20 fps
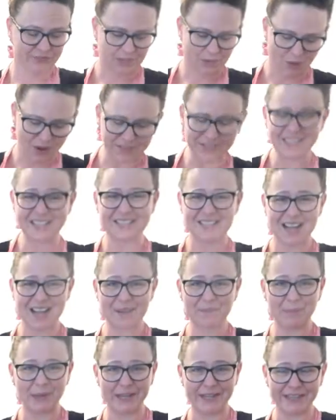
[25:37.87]
while it's
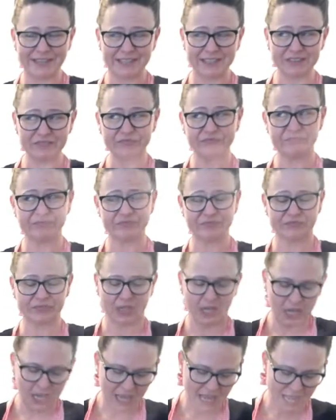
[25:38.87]
not bacon,
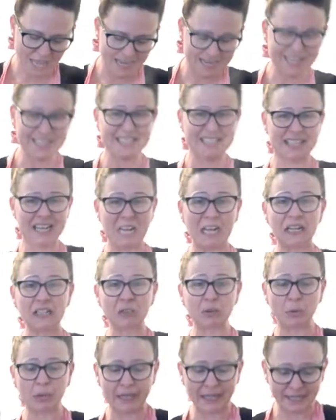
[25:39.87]
and it's not
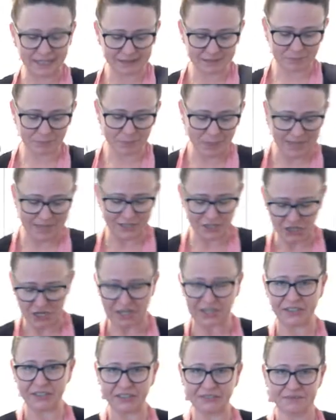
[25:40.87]
quite
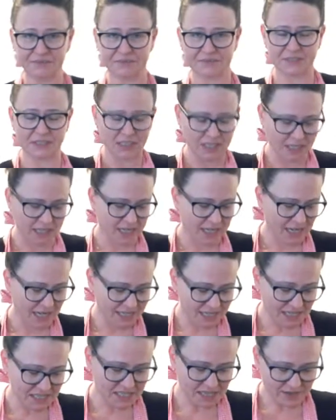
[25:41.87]
pancetta, it
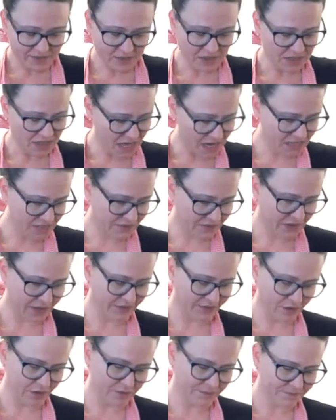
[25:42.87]
does have a nice
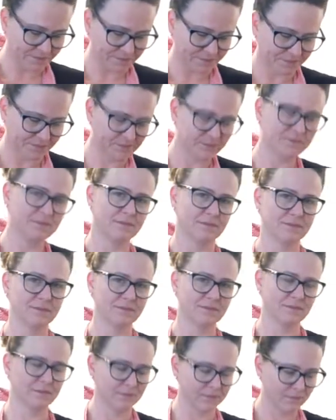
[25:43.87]
flavor.
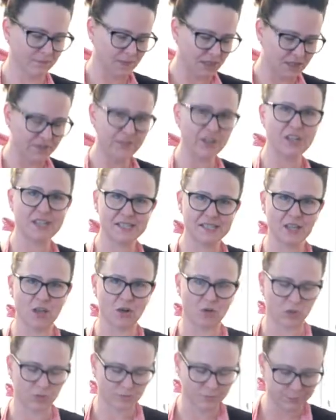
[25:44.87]
It's very
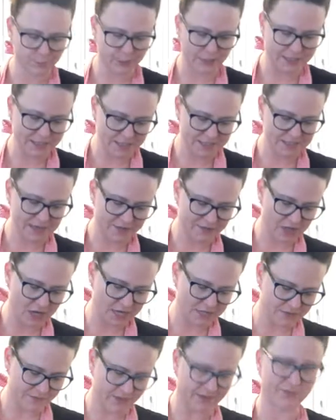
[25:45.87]
subtle, but it does have a
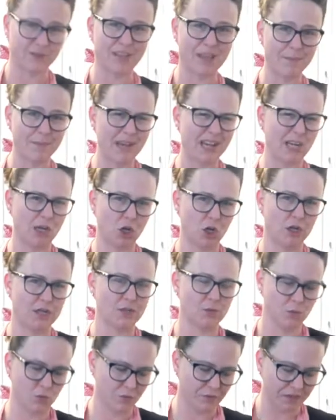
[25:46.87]
nice flavor. That bacon grease
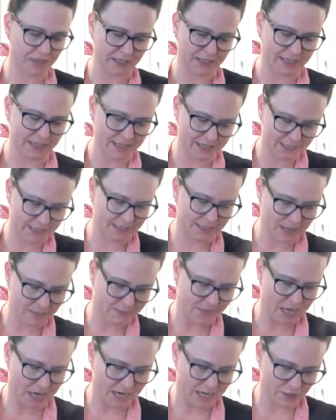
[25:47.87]
will really kick it up
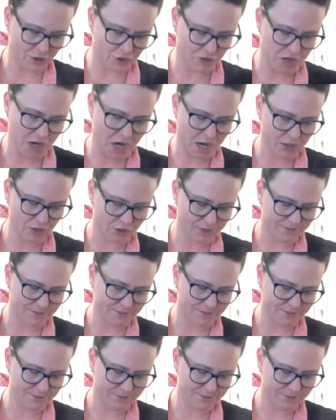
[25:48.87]
that extra notch.